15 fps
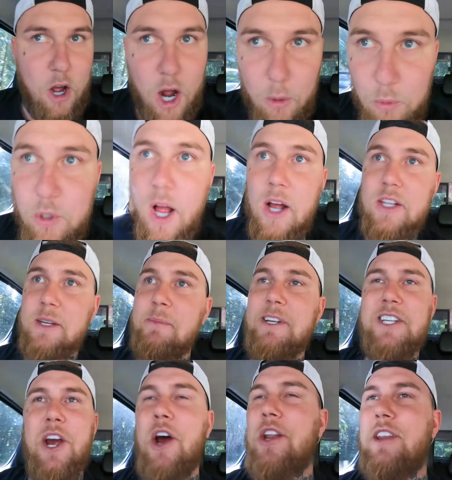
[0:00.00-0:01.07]
I will only be
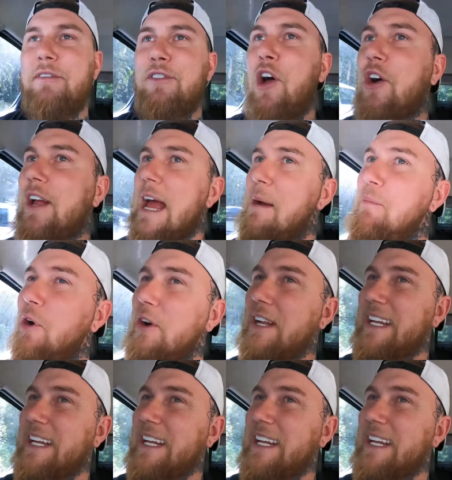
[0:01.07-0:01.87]
turning the vlog camera on